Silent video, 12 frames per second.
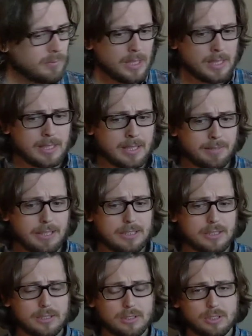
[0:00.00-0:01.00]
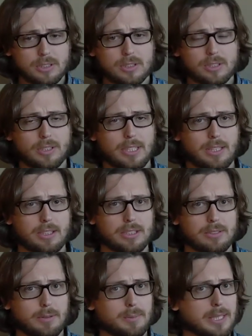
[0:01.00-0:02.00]
And then everything, just all the
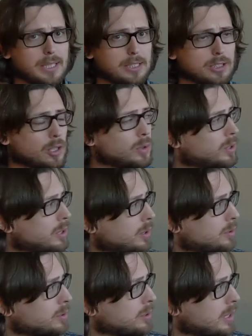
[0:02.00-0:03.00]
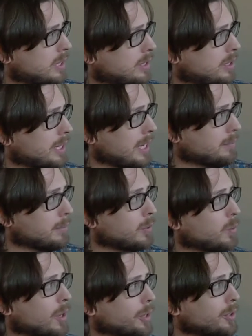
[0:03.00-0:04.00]
energy from the eddies goes to the
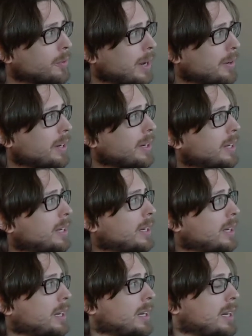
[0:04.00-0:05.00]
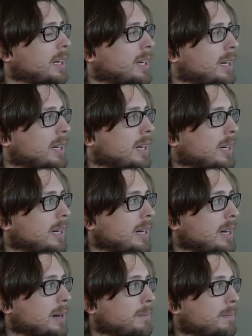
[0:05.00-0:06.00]
ambient water around it.
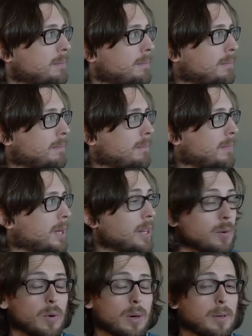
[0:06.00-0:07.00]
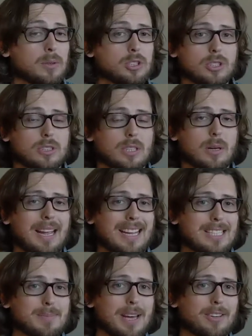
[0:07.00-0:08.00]
And then what about just
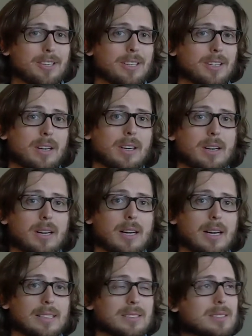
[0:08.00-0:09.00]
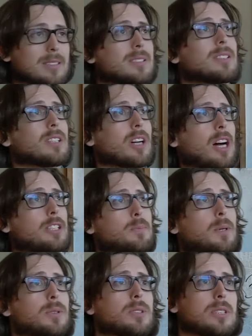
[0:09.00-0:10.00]
antimatter in our existence, in our
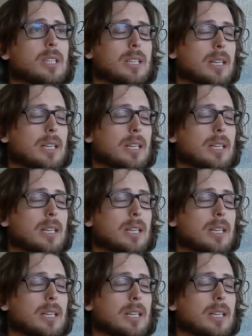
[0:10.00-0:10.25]
cosmos?